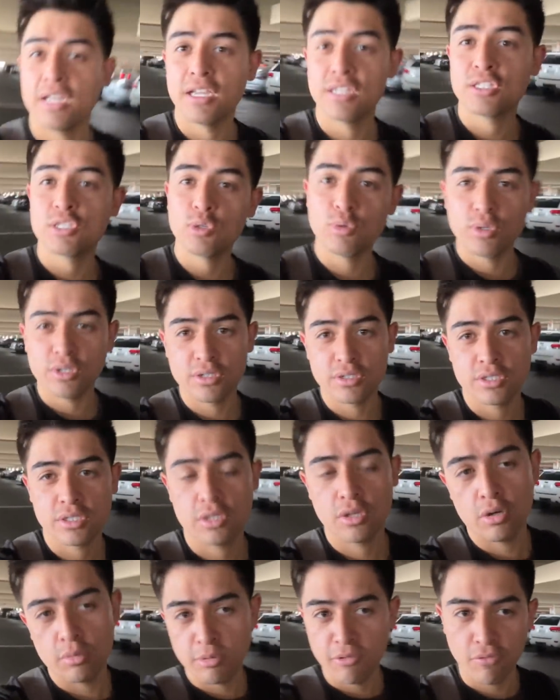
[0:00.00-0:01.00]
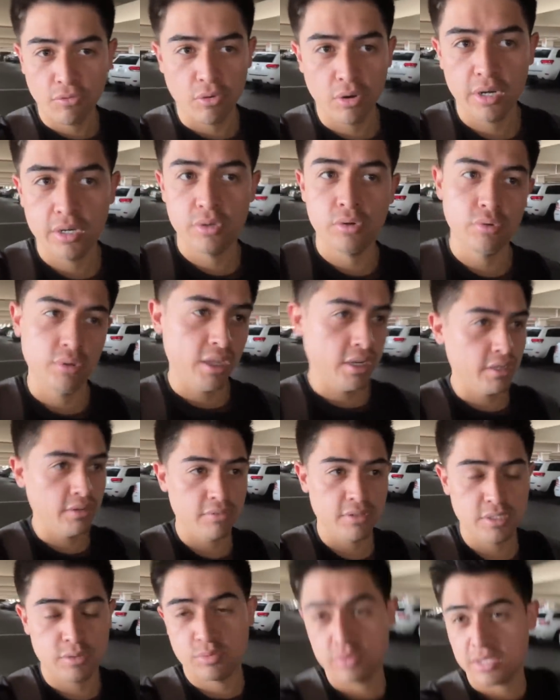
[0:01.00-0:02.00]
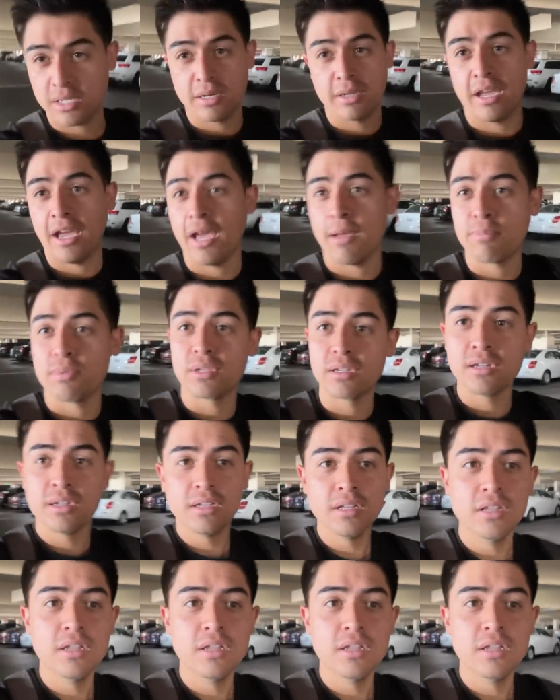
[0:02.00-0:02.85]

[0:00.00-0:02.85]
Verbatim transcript: day, two years ago before I knew any of this was gonna happen.